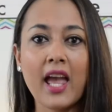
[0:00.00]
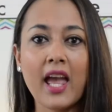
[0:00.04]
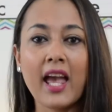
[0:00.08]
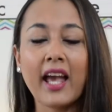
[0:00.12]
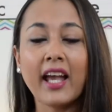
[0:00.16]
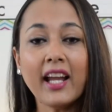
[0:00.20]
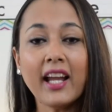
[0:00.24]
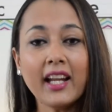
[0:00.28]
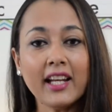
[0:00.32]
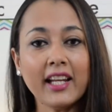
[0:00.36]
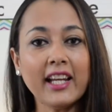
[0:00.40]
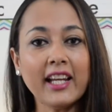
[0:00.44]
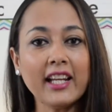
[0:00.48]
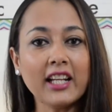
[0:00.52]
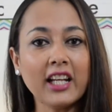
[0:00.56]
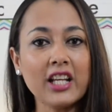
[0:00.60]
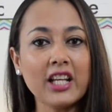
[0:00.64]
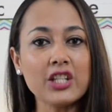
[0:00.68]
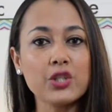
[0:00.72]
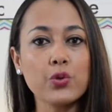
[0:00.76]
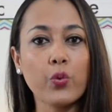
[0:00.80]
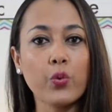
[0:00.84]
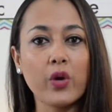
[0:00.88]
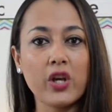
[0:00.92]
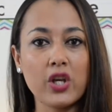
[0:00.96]
In English,
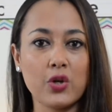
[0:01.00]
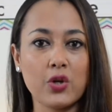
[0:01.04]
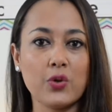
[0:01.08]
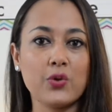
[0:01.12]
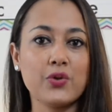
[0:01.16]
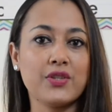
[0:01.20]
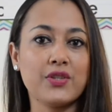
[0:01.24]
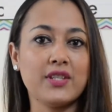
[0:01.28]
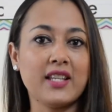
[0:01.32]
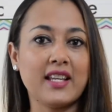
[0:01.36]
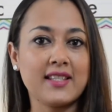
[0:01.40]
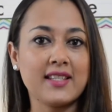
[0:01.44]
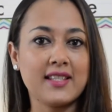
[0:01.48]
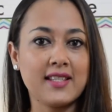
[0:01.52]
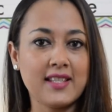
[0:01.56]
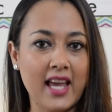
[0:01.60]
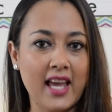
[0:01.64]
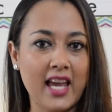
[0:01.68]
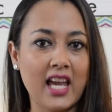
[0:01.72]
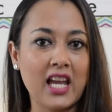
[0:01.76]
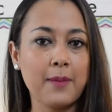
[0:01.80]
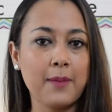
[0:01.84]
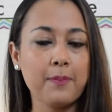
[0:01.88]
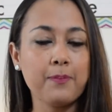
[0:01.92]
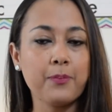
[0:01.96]
we use the
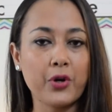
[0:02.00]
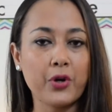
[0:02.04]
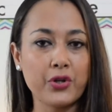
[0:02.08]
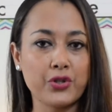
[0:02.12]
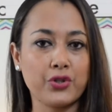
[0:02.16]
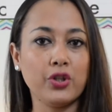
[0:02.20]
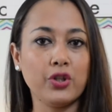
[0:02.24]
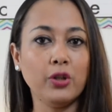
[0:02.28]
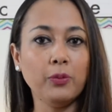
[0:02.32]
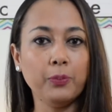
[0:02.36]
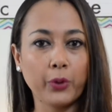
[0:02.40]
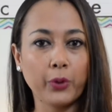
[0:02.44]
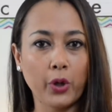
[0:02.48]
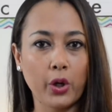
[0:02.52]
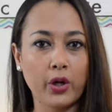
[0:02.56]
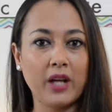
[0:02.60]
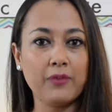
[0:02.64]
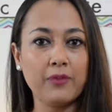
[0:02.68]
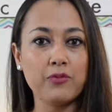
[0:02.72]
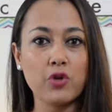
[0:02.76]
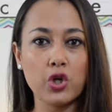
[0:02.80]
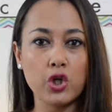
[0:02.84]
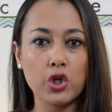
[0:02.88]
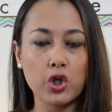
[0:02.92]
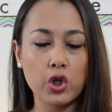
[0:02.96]
same personal pronoun
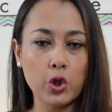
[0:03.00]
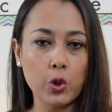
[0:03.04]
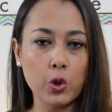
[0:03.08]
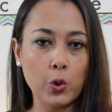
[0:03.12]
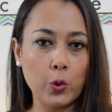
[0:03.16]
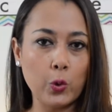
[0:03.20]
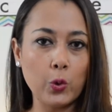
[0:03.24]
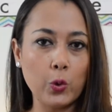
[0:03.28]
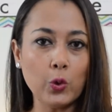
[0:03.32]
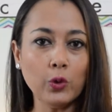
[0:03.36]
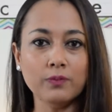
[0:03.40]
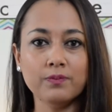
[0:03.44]
you